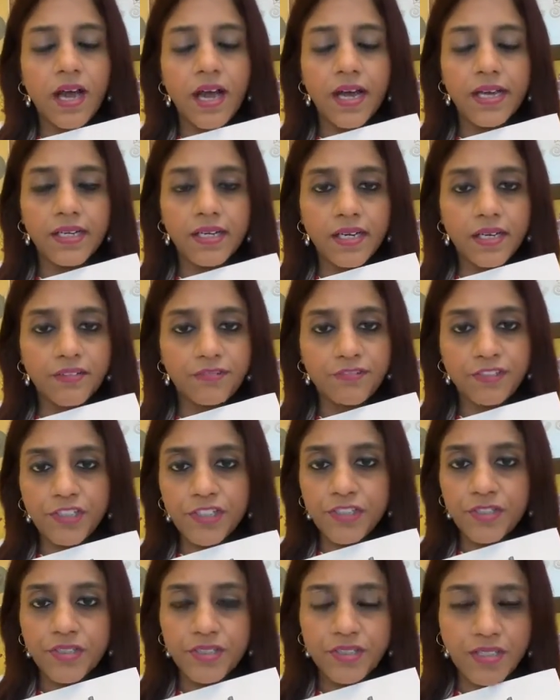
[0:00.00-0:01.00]
I can't
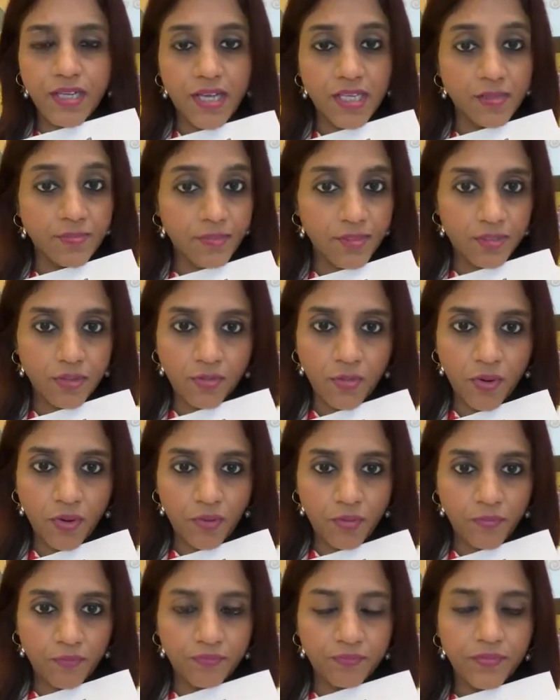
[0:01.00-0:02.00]
finish this task by
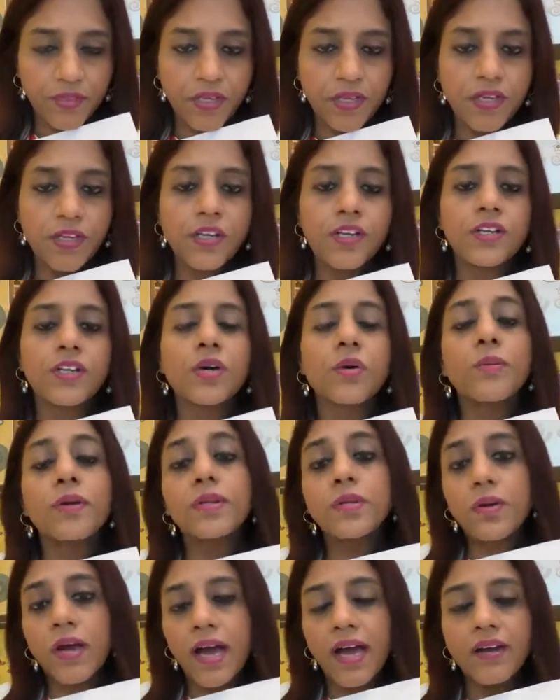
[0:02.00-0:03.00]
tomorrow. Now,
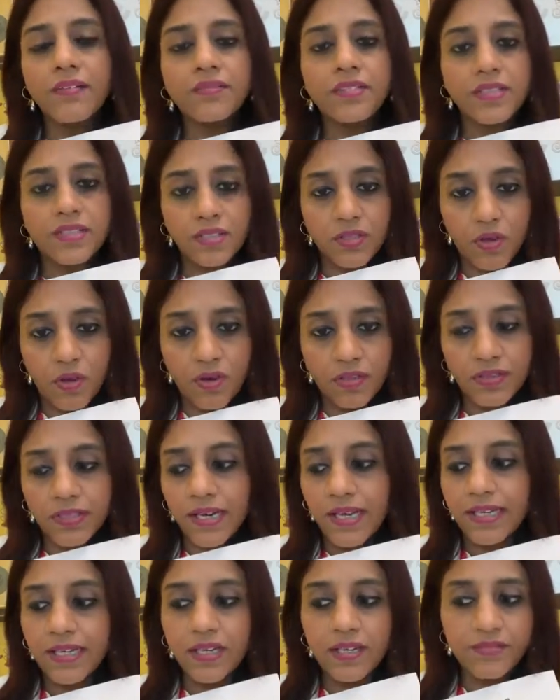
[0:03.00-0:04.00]
when you have this thought that
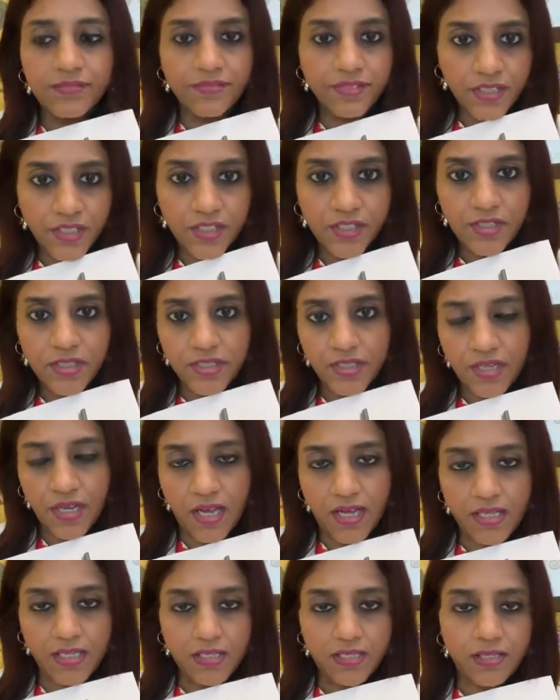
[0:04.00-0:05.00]
I can't finish this
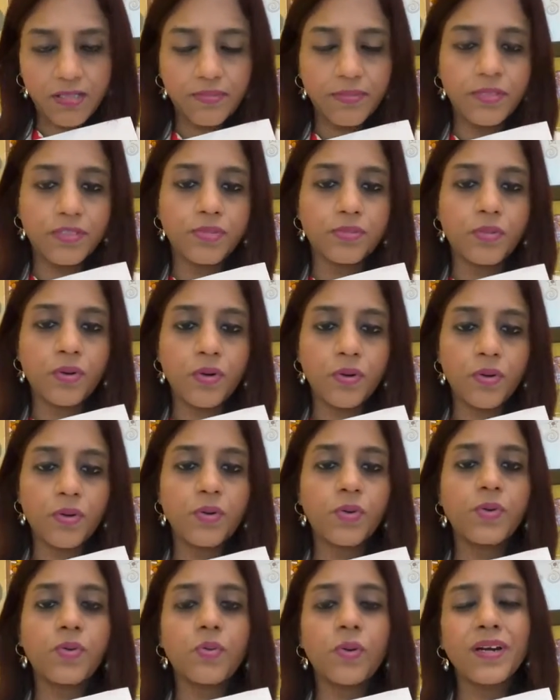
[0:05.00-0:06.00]
task by
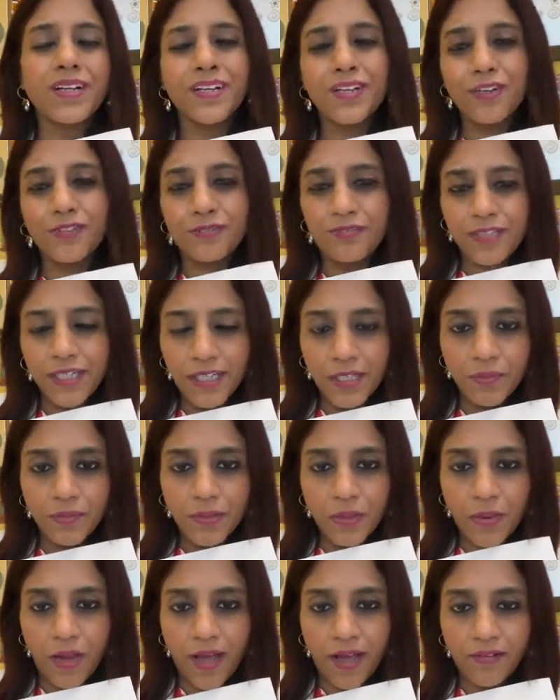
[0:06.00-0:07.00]
tomorrow, what kind of feeling
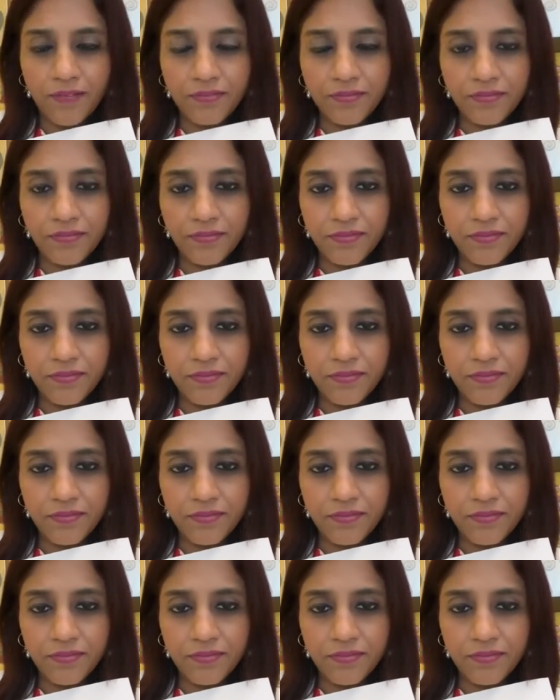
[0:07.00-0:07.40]
will you have?